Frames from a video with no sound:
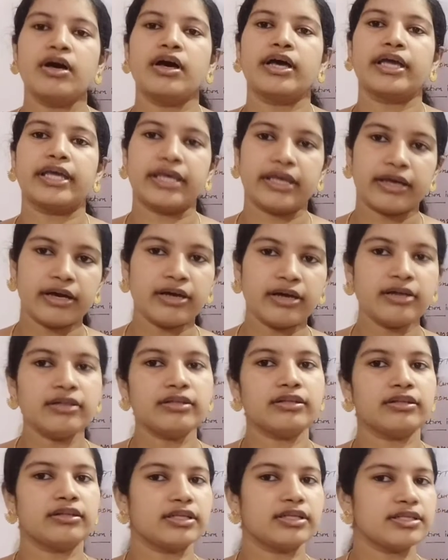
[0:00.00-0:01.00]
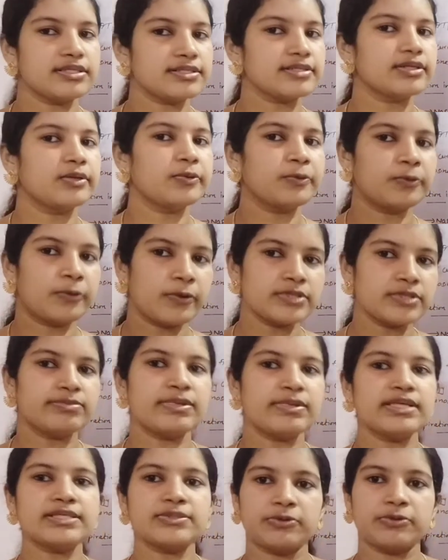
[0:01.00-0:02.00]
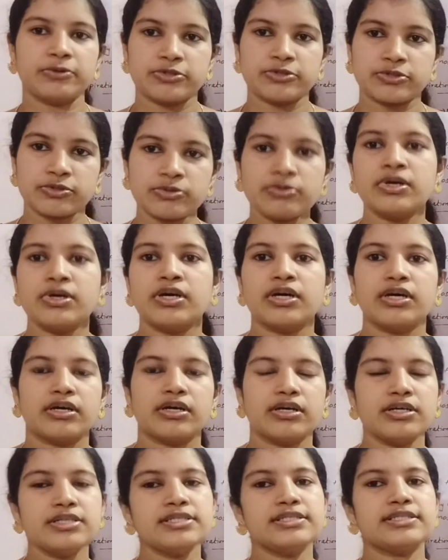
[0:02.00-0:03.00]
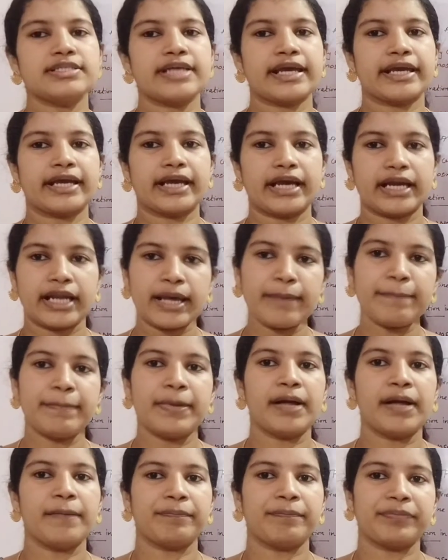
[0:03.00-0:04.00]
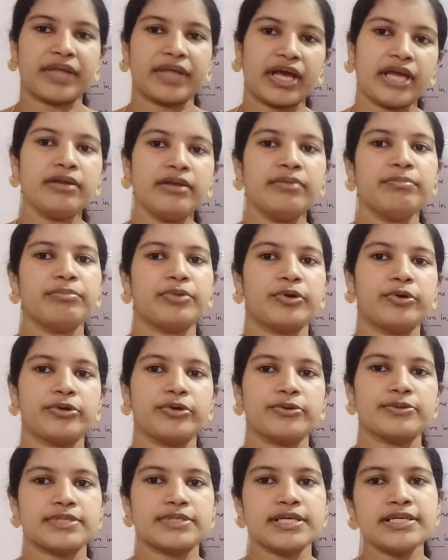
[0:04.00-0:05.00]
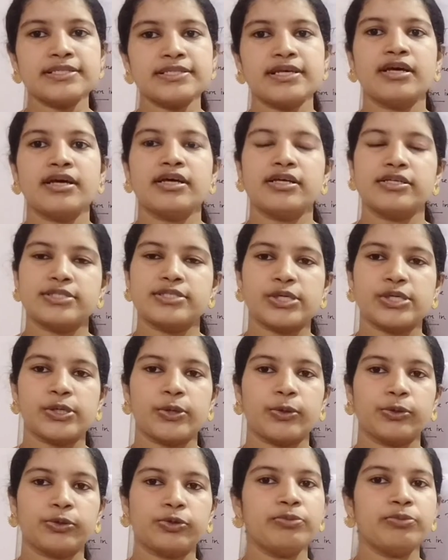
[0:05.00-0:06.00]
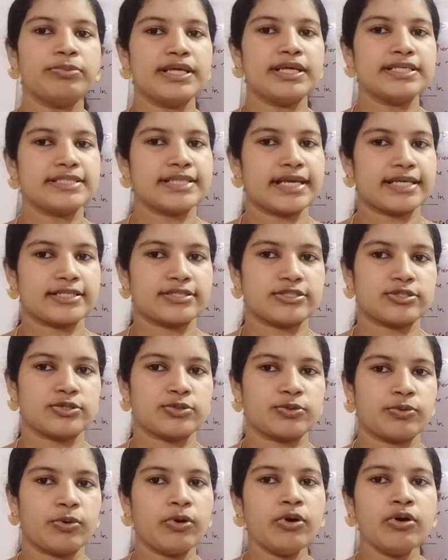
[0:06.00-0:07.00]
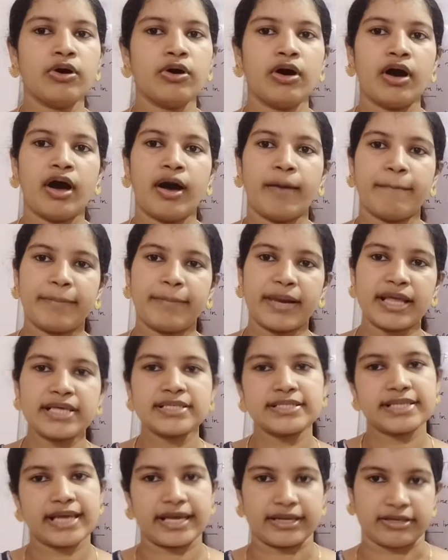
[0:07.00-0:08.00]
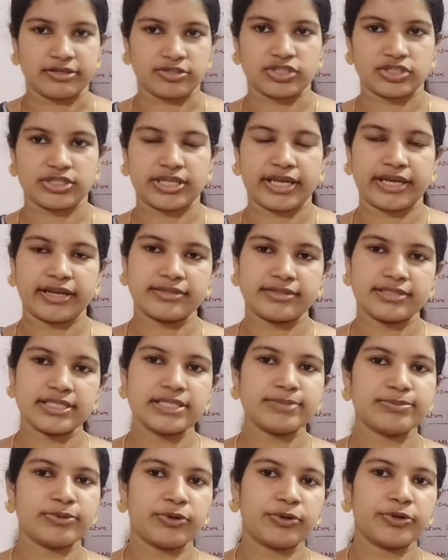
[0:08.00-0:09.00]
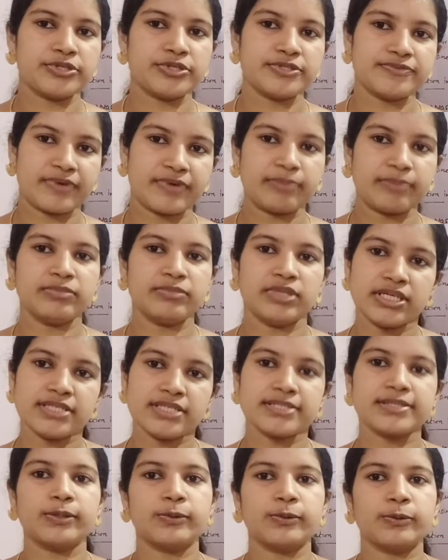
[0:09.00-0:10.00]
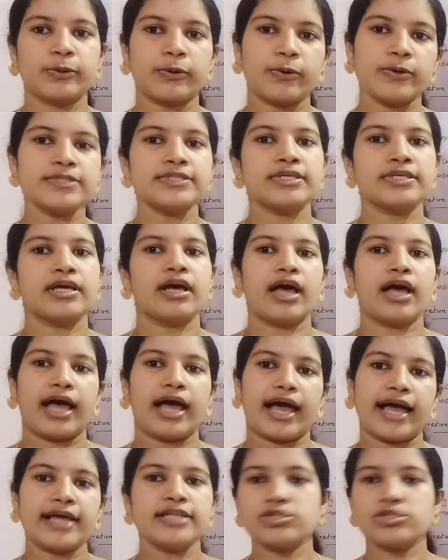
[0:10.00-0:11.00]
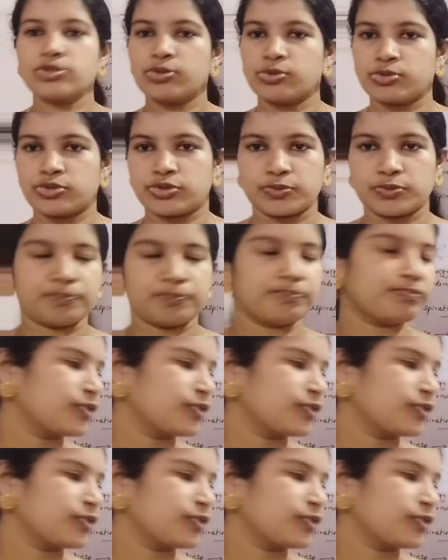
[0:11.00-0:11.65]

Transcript: Here this glucose plus O2 is taken up and produces CO2 plus H2O plus energy. The energy is produced from this glucose and O2.